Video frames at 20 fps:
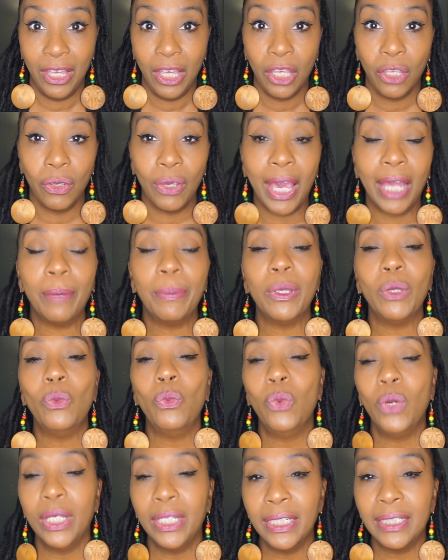You got to be
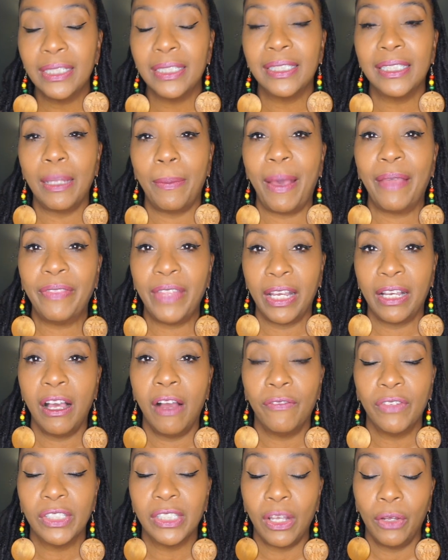willing to step out that
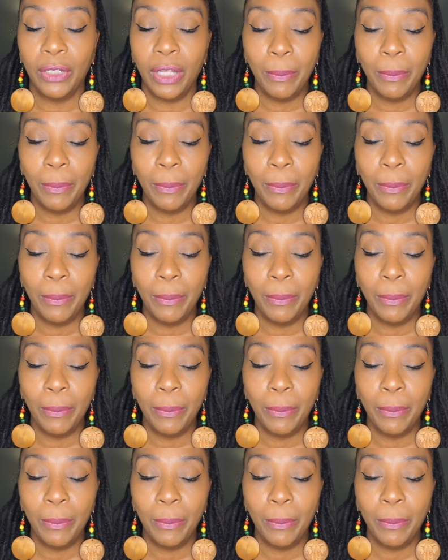comfort zone.